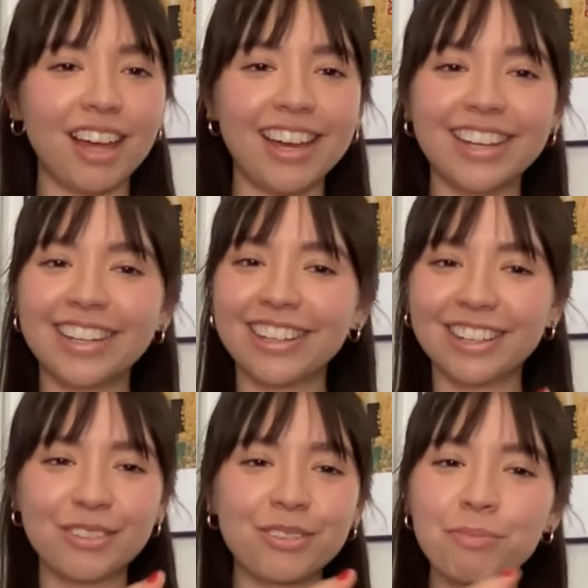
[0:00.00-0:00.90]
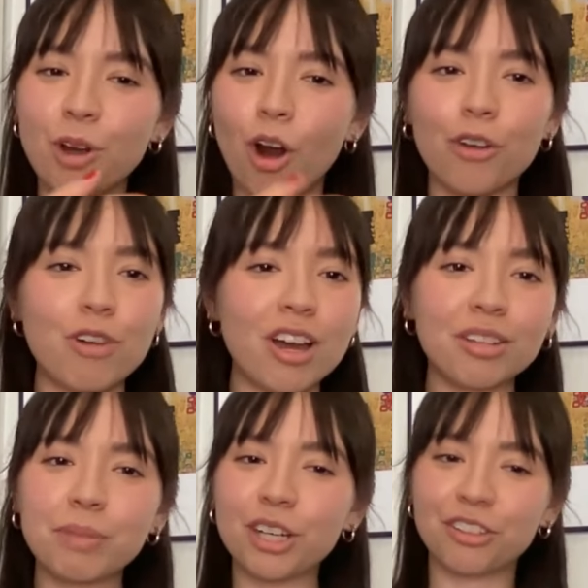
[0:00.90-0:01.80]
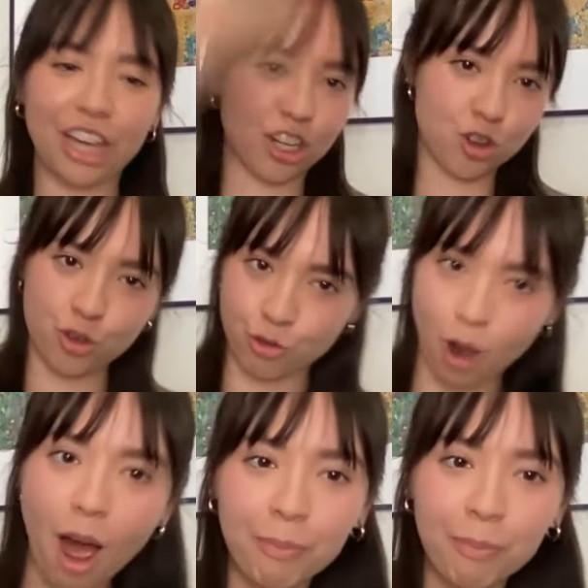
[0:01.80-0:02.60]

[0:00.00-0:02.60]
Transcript: like, there's some guardrails, but it's, like, drop